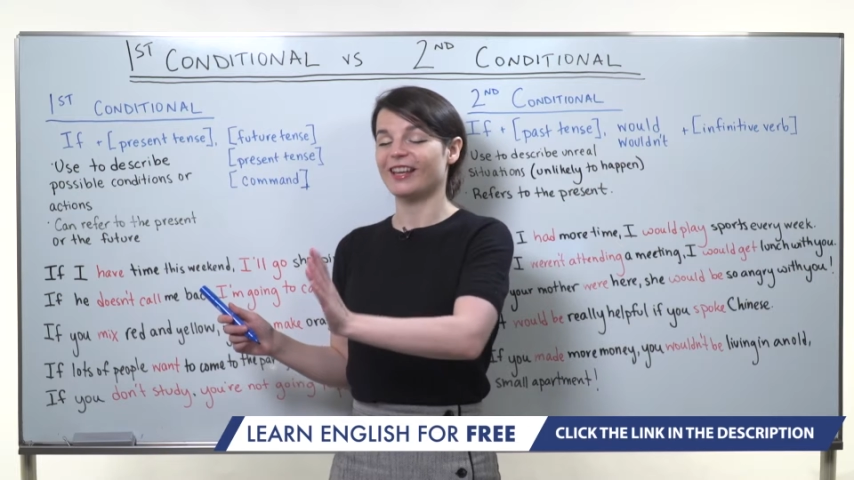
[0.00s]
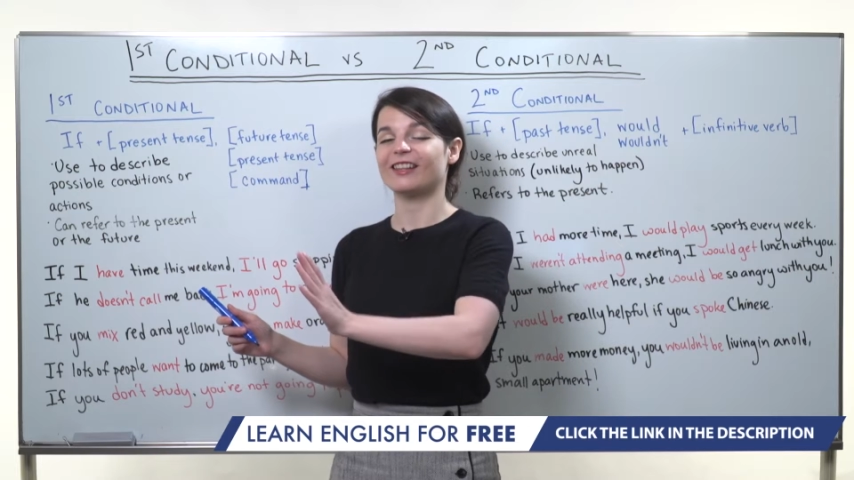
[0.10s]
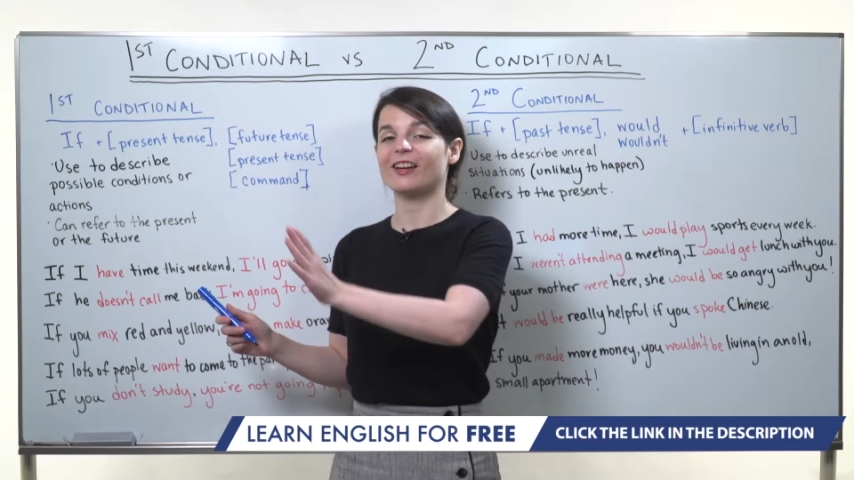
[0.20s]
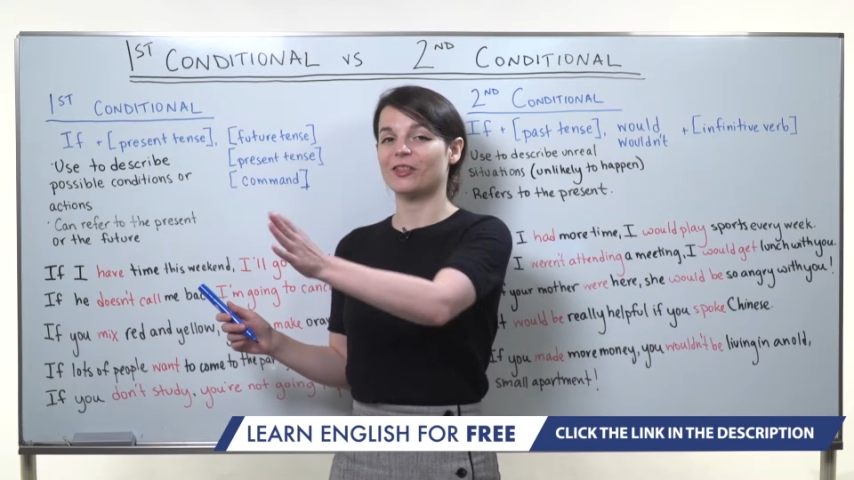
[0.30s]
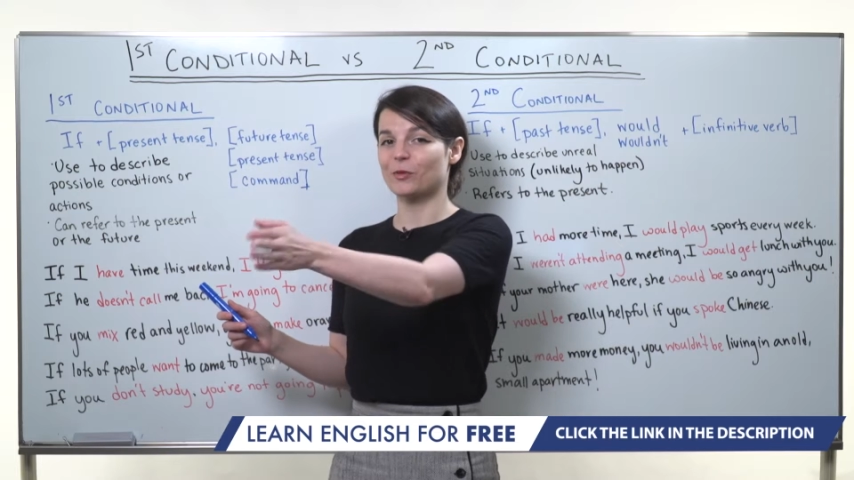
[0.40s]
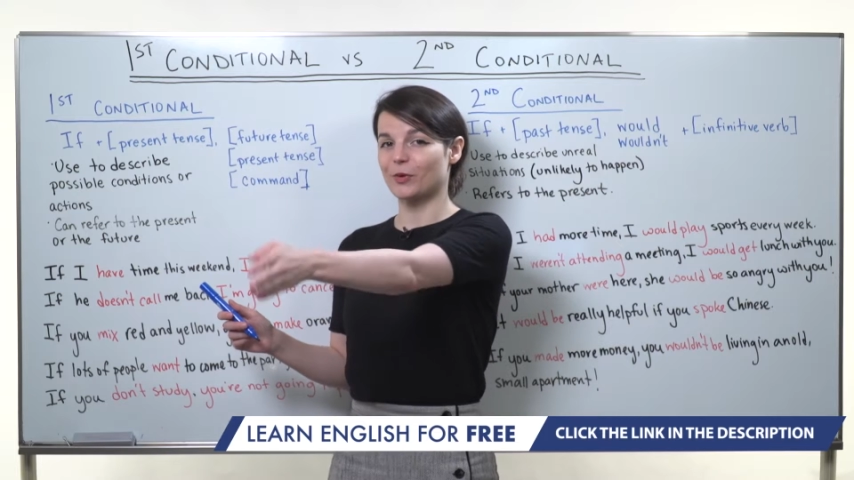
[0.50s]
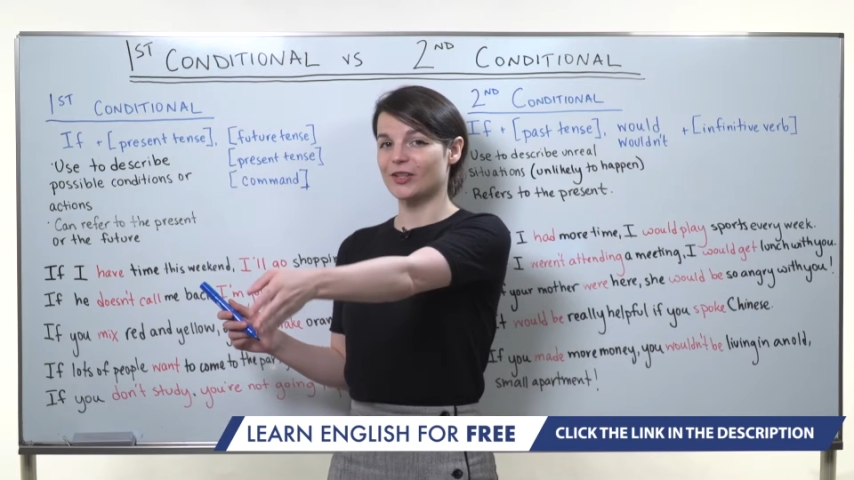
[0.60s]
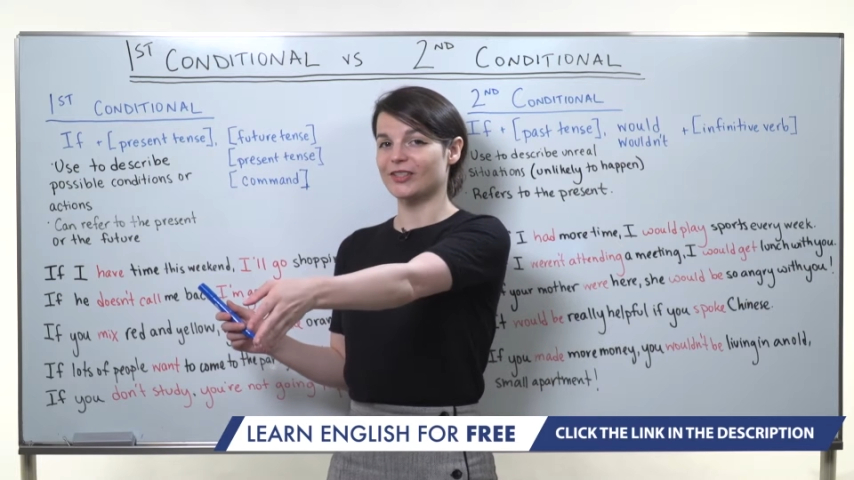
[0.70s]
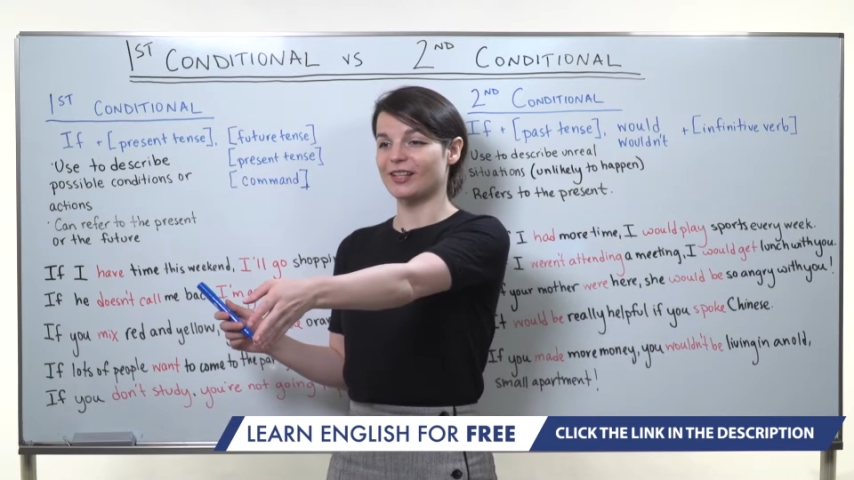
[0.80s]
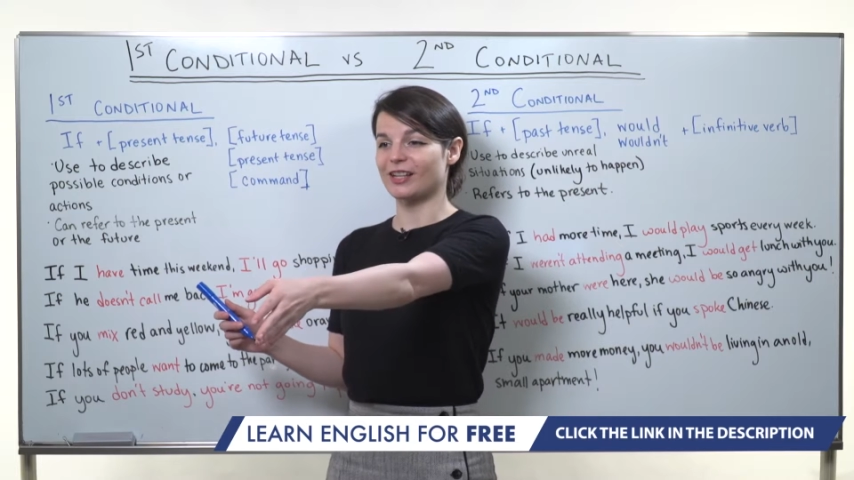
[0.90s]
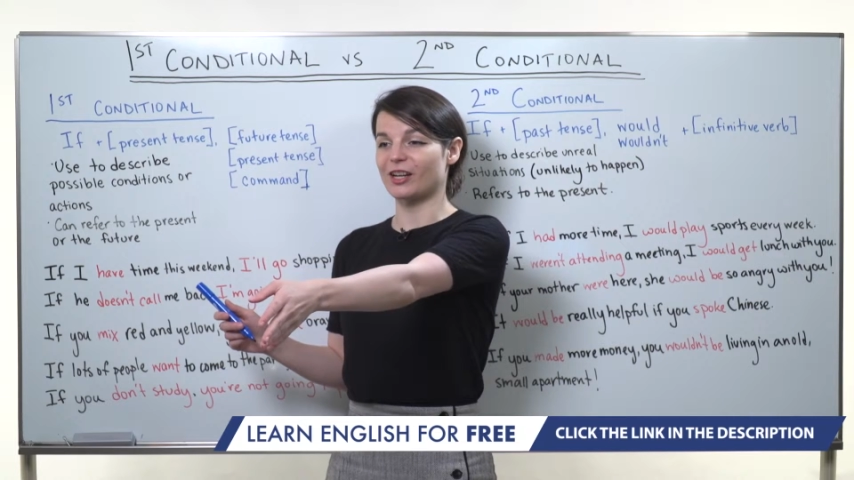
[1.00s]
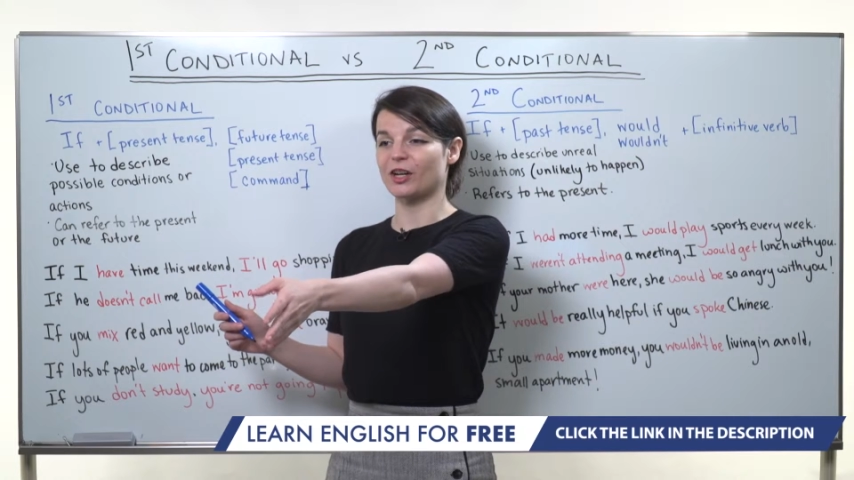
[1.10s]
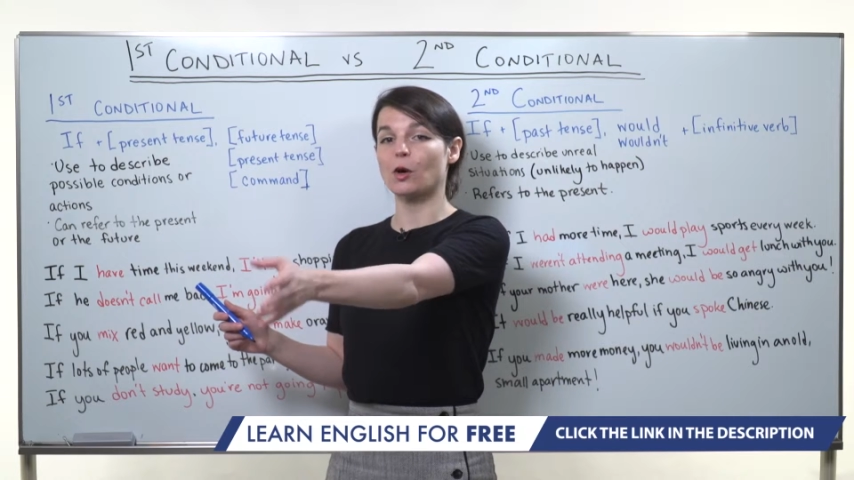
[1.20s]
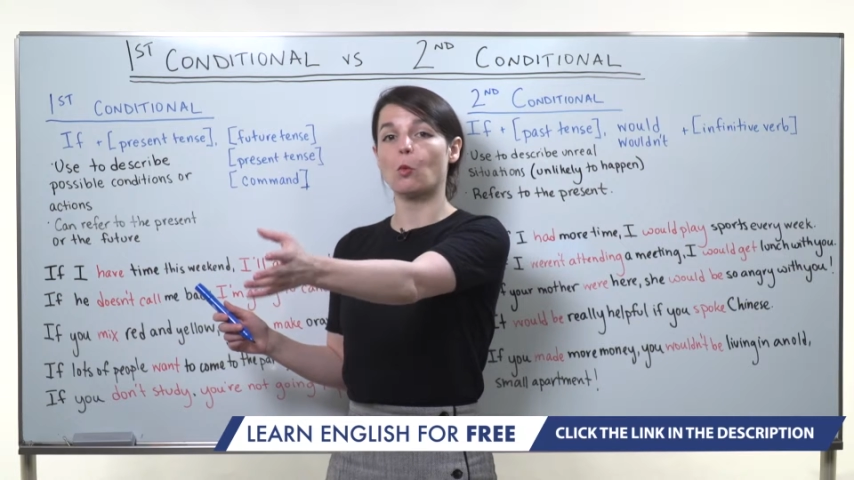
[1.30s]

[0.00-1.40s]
the other person here